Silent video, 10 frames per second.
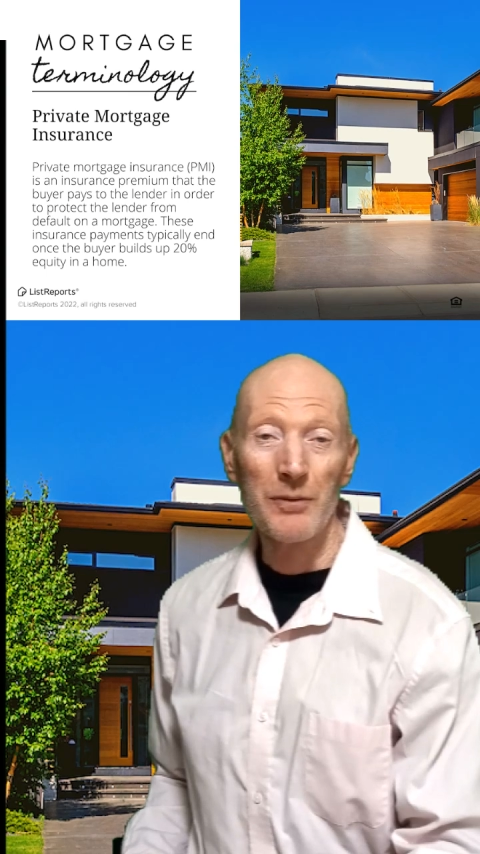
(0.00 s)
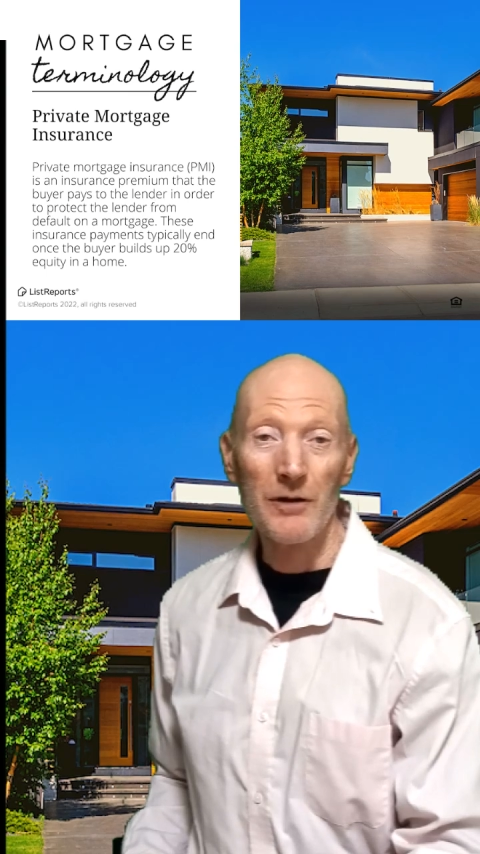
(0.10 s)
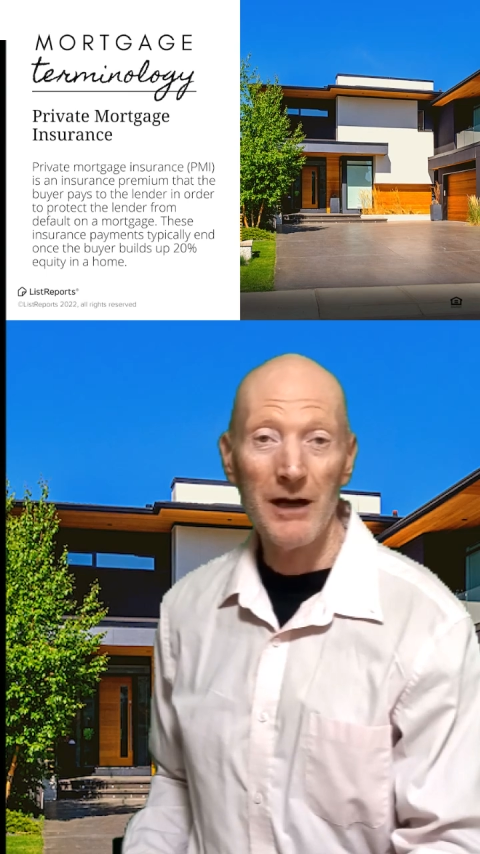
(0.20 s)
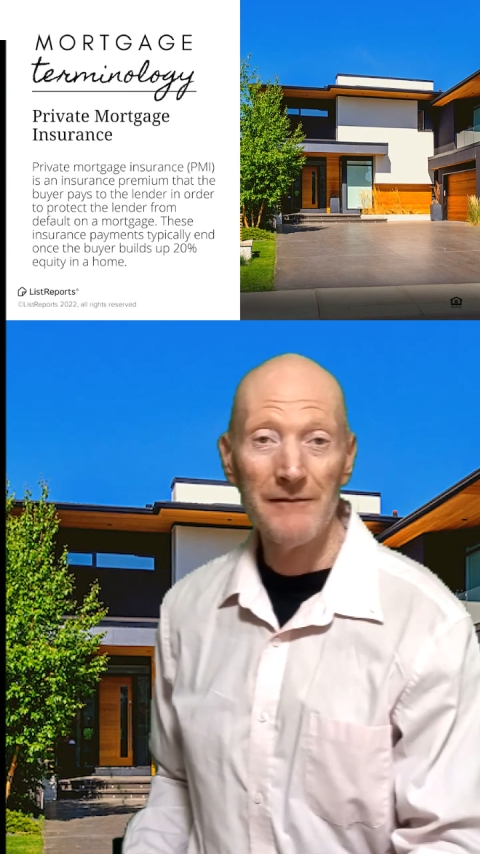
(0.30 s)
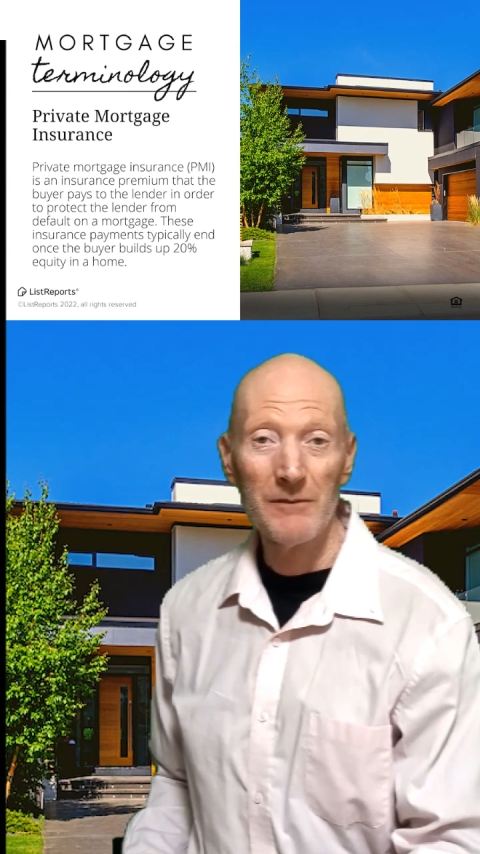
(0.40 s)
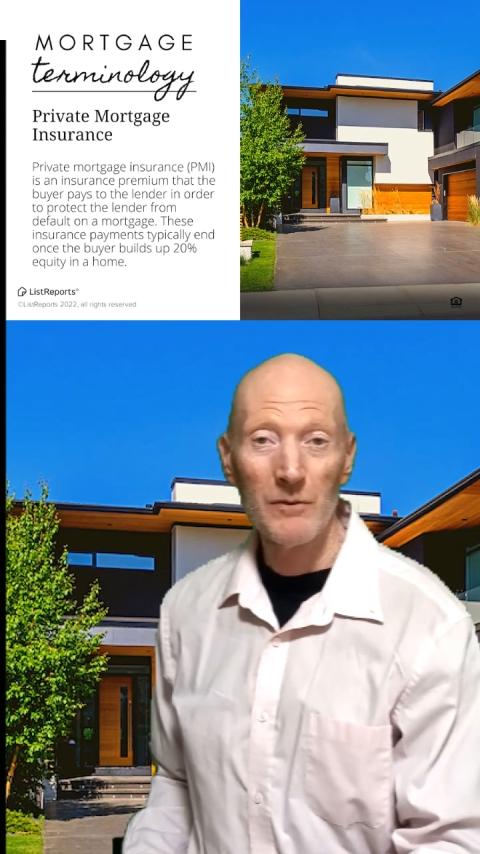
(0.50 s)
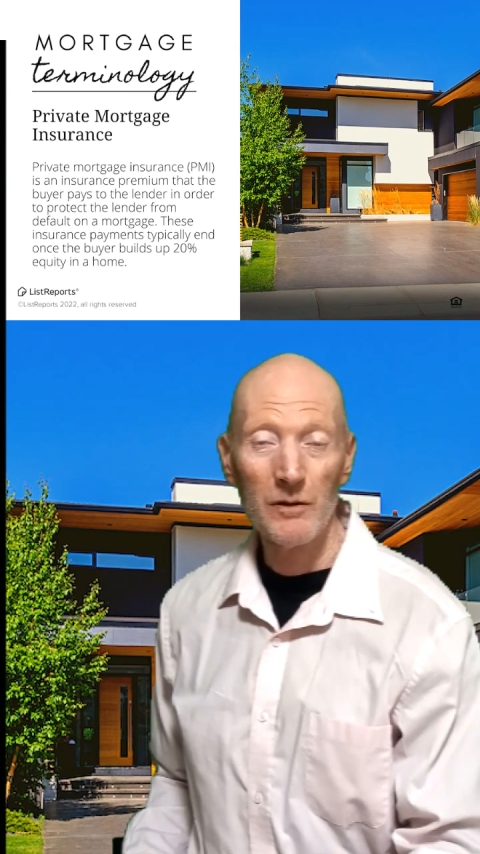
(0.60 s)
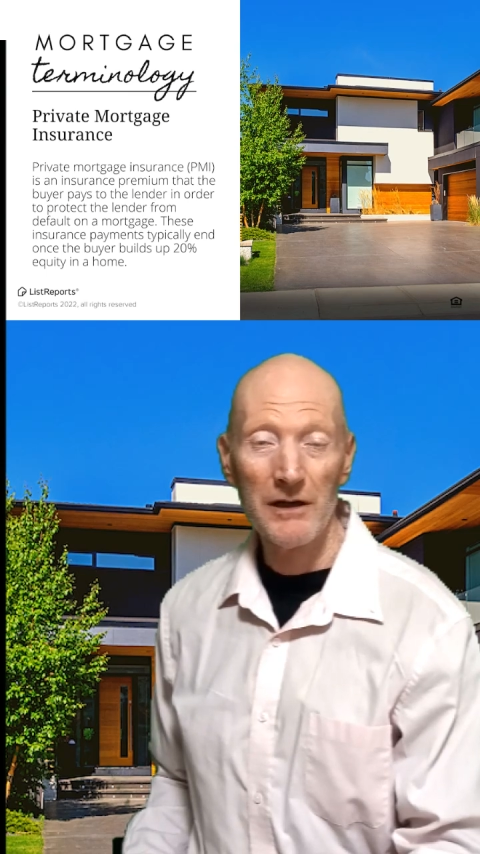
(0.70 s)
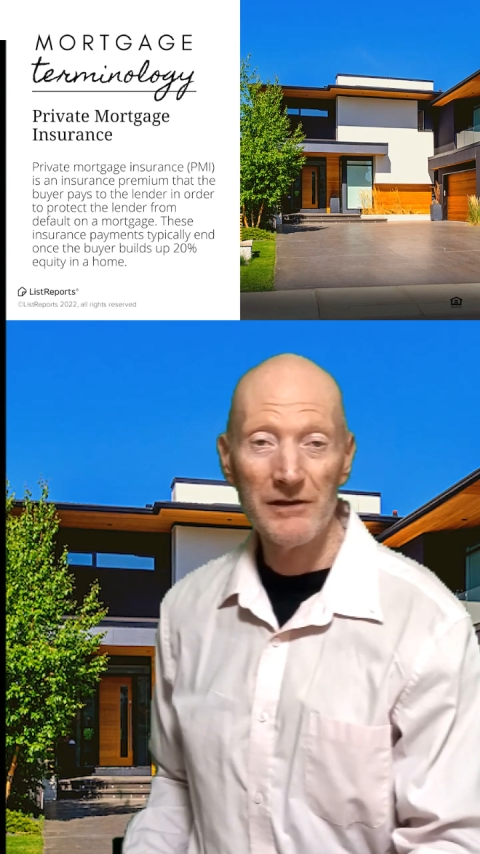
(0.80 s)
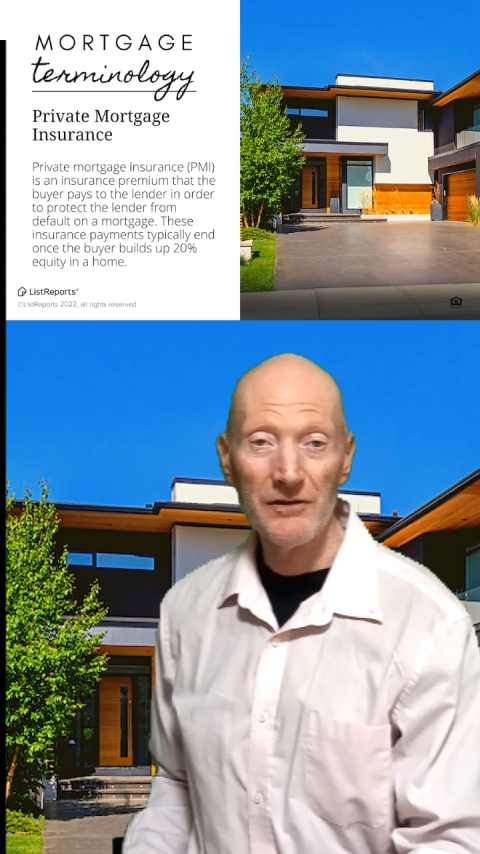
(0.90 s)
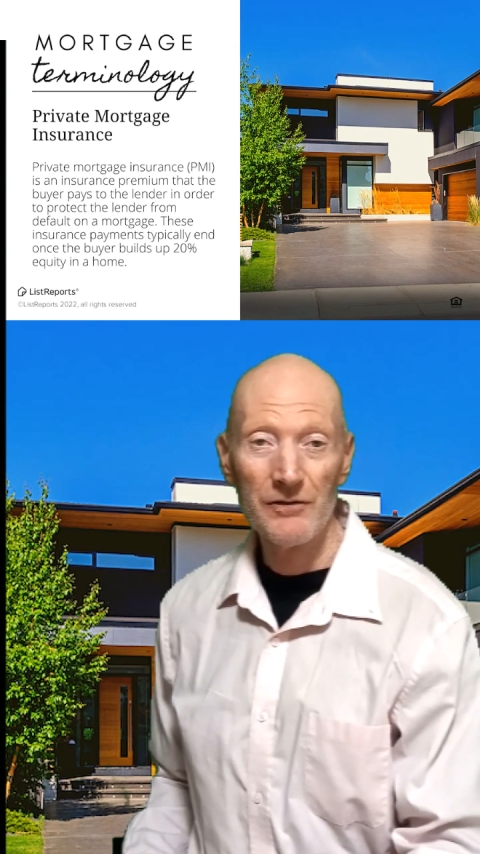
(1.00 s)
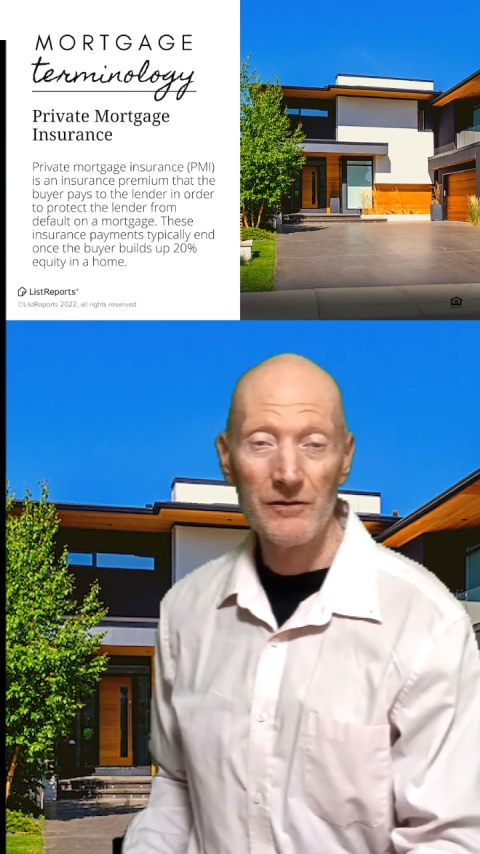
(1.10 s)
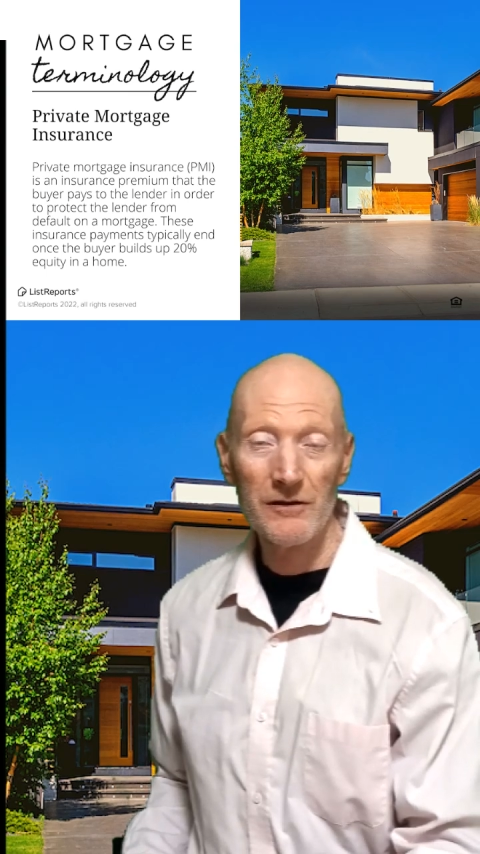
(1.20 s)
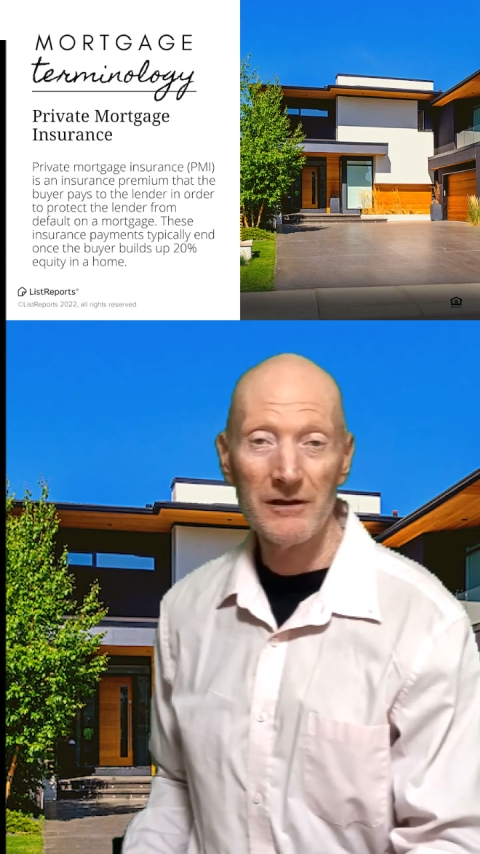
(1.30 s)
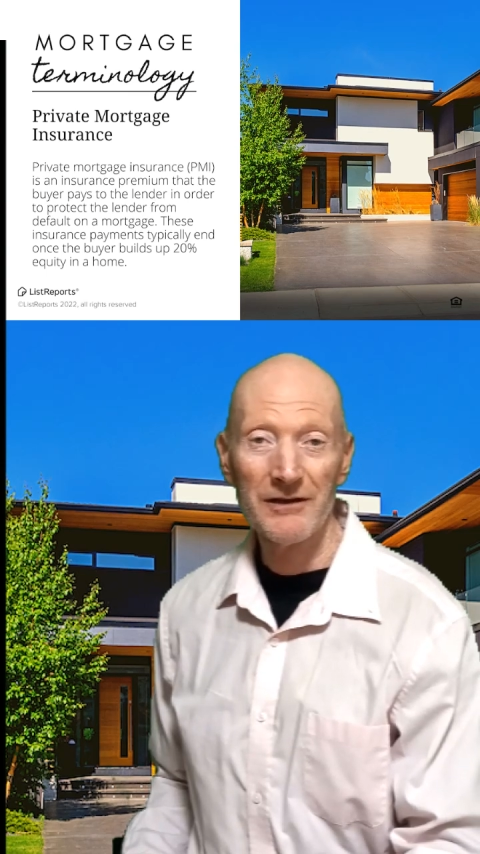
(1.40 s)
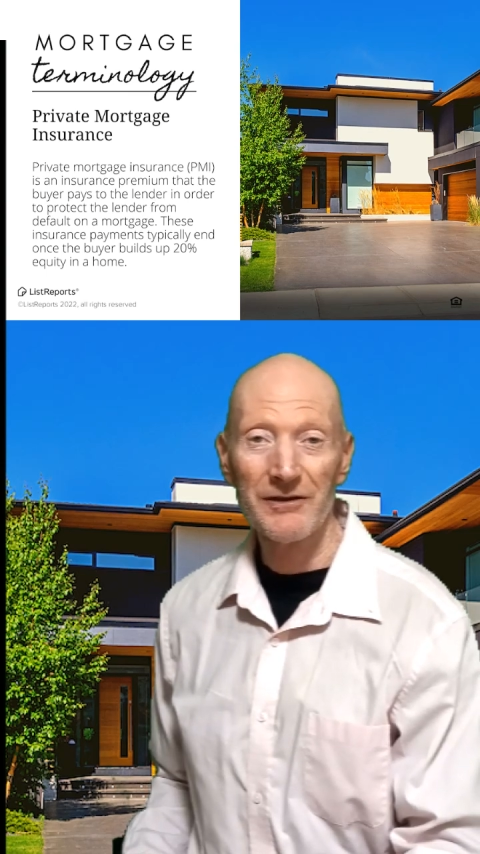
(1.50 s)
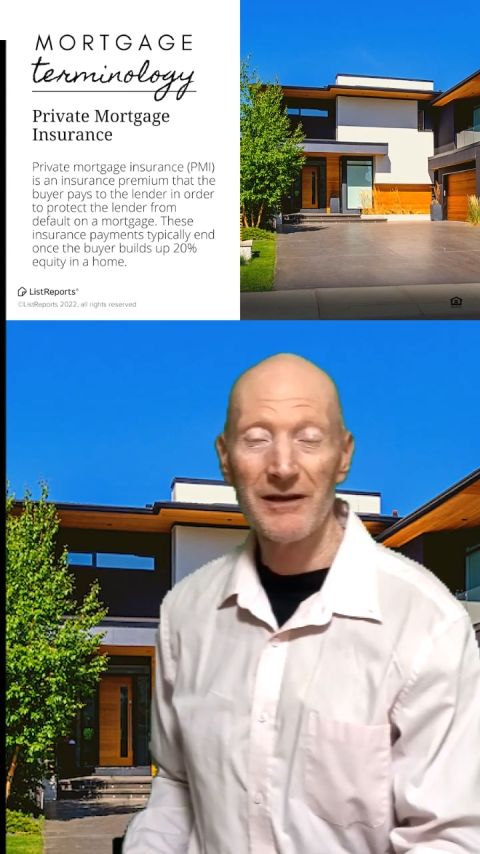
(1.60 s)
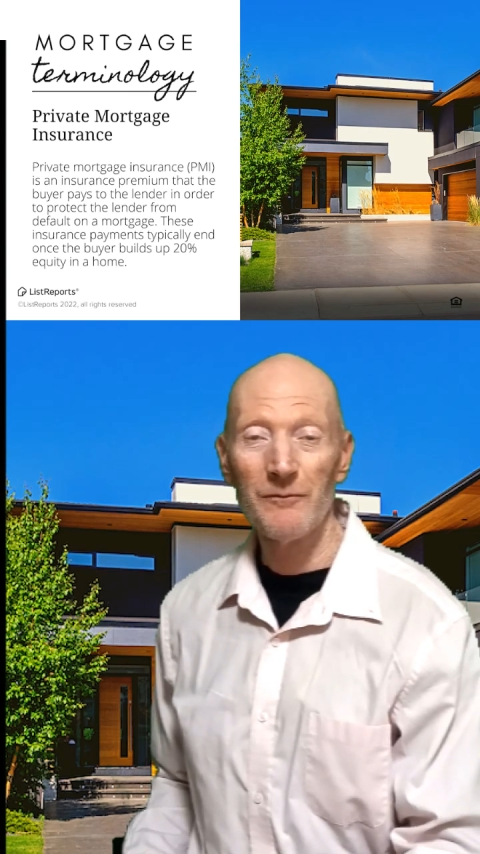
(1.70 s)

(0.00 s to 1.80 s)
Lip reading: private mortgage insurance,